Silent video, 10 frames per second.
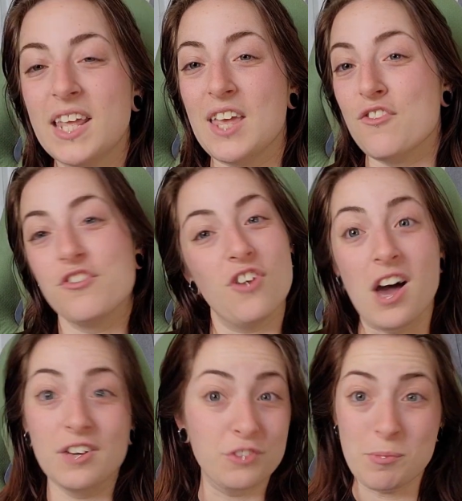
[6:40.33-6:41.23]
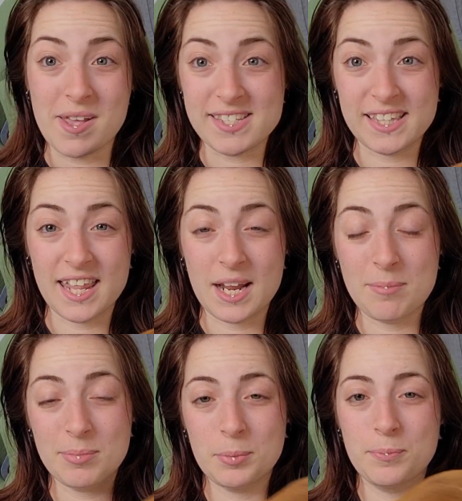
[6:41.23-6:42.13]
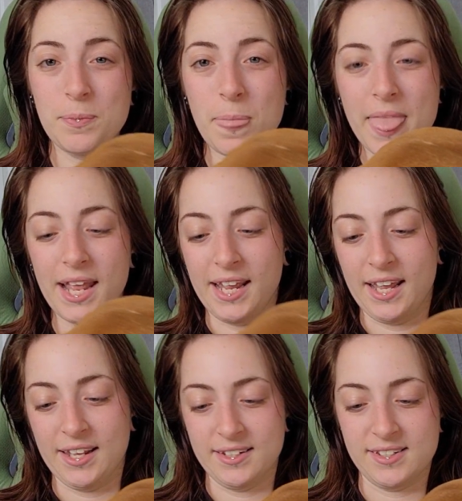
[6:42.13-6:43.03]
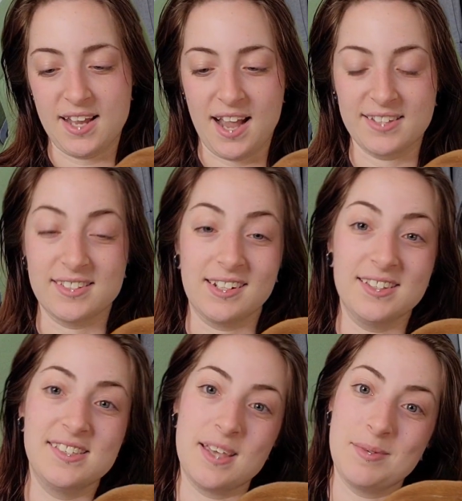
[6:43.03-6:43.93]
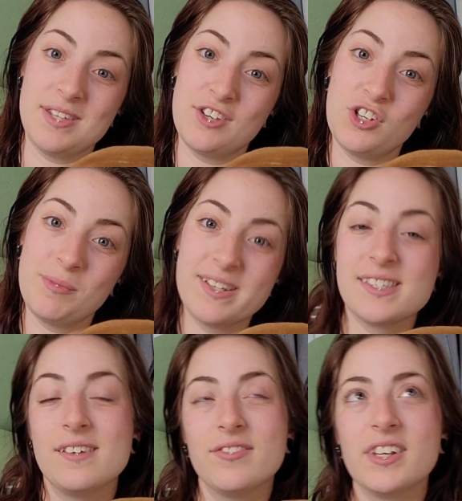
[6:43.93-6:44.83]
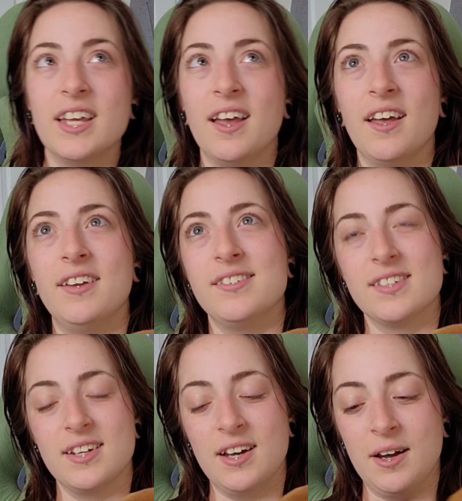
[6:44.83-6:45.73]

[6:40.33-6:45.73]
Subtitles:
if not for messing that up and accidentally sabotaging myself. And